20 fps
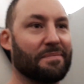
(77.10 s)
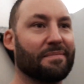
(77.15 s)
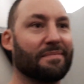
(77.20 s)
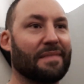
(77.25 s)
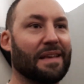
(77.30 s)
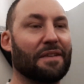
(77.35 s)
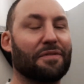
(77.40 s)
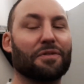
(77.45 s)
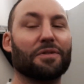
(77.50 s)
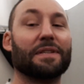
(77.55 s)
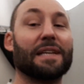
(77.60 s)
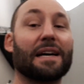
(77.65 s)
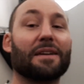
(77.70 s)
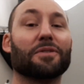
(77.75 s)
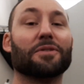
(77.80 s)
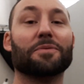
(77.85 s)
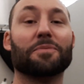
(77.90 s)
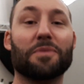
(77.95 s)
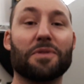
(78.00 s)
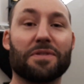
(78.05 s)
if you
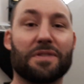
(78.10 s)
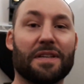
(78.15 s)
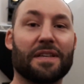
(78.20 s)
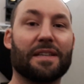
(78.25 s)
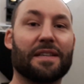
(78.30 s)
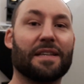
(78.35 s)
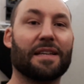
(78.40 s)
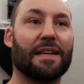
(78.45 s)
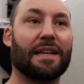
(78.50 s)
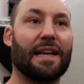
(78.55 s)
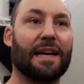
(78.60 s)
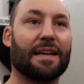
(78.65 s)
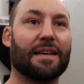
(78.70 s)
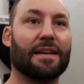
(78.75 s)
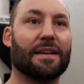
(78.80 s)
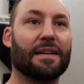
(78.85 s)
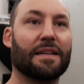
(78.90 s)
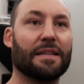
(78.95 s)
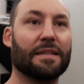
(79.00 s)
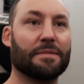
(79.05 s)
download music
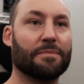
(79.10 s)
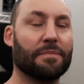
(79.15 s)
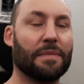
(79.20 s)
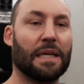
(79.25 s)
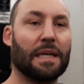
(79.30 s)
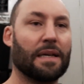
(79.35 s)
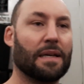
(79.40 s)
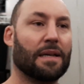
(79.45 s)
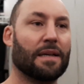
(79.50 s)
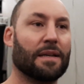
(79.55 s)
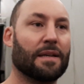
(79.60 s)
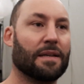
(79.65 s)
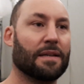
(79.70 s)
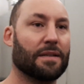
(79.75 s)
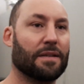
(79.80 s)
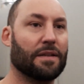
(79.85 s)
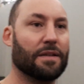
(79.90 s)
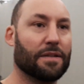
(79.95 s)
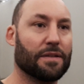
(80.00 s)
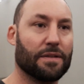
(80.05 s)
like in,
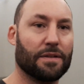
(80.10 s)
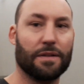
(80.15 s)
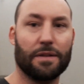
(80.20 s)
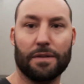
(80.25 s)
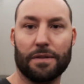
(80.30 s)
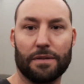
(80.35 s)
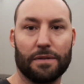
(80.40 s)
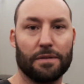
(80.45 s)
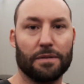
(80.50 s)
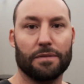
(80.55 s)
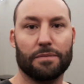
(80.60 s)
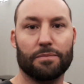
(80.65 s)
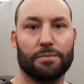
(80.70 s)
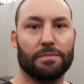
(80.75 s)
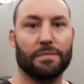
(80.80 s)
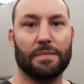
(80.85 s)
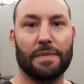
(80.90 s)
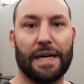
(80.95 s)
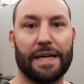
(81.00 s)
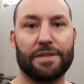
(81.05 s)
Google
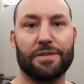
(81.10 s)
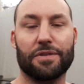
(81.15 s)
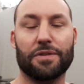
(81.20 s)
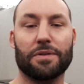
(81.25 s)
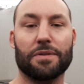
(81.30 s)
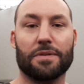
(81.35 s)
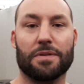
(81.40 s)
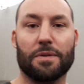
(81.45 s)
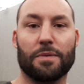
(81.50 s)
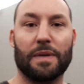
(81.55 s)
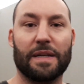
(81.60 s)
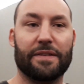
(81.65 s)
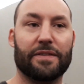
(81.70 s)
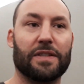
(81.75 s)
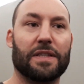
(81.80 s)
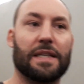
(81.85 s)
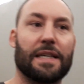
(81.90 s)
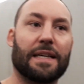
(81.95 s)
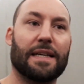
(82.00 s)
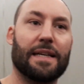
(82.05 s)
and iTunes or
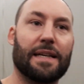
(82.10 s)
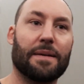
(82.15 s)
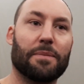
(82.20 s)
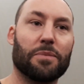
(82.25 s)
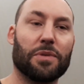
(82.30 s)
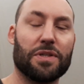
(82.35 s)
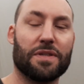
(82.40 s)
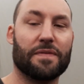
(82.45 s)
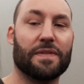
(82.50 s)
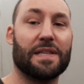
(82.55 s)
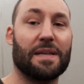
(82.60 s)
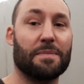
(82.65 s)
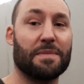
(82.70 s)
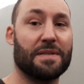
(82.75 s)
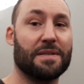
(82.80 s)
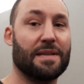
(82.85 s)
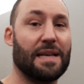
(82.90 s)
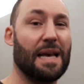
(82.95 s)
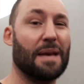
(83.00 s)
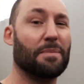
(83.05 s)
whatever, most of the time
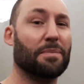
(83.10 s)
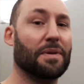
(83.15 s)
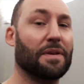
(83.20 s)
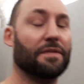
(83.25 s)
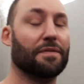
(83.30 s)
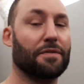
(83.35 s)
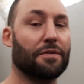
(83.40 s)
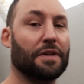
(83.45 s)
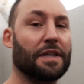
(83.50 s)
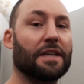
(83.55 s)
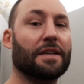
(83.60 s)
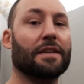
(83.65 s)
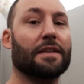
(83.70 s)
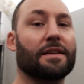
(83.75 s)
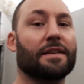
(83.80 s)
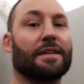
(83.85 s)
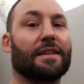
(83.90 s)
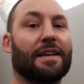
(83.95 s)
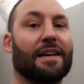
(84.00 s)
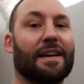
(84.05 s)
it's MP3.
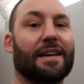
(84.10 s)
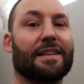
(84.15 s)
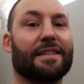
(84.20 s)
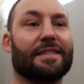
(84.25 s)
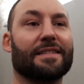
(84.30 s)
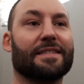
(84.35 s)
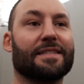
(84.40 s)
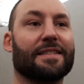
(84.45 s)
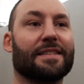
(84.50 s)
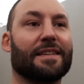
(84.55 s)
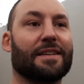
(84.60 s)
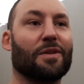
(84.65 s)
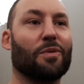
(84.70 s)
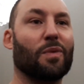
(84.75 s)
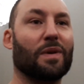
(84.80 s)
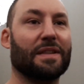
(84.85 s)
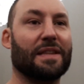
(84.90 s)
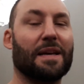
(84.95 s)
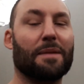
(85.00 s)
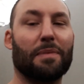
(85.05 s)
And
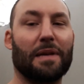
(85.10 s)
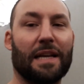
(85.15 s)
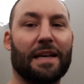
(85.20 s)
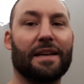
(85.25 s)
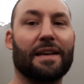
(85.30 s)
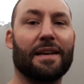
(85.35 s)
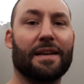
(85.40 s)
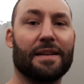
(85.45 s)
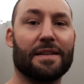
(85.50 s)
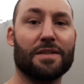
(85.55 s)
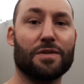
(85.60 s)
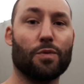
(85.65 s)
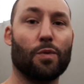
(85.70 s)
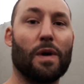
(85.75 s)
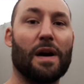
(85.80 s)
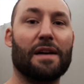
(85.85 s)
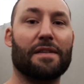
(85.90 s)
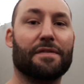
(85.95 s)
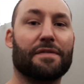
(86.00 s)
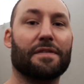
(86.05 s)
what they play here is
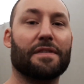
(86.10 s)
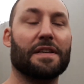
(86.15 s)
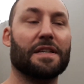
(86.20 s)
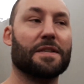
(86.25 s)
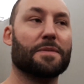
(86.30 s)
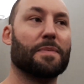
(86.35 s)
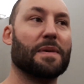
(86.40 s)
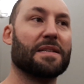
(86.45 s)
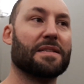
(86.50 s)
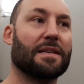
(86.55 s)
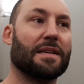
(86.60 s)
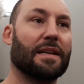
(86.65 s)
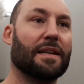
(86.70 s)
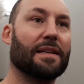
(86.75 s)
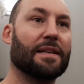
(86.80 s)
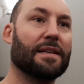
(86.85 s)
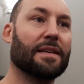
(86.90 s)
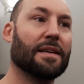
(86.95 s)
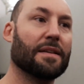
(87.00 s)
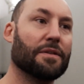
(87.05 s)
WAV, is
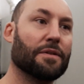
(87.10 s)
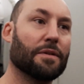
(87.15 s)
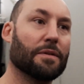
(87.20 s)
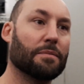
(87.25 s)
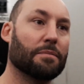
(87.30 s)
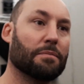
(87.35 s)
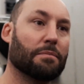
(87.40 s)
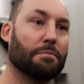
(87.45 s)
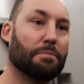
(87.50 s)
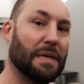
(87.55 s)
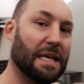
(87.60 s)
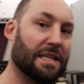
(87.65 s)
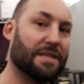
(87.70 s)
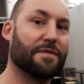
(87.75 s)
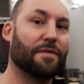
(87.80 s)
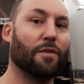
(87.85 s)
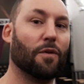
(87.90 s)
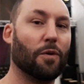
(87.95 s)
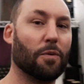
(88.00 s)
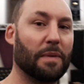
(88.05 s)
basically the
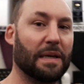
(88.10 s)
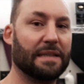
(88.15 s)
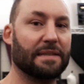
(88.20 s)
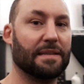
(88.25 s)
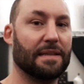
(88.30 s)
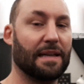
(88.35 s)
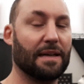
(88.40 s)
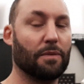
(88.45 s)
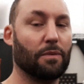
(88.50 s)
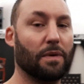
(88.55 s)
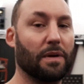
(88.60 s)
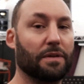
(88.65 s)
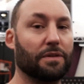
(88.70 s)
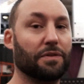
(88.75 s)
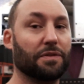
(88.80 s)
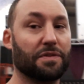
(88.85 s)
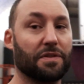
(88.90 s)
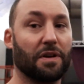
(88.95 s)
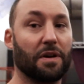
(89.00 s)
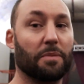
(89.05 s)
best format, like what
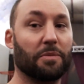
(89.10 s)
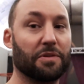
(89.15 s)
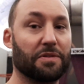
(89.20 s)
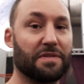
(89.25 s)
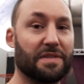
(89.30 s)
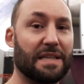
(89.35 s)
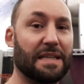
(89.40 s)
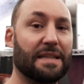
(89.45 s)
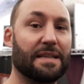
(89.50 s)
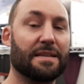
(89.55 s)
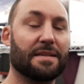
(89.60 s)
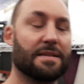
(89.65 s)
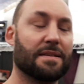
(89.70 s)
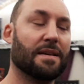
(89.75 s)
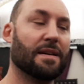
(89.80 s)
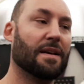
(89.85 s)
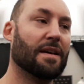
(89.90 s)
used to come on the CDs.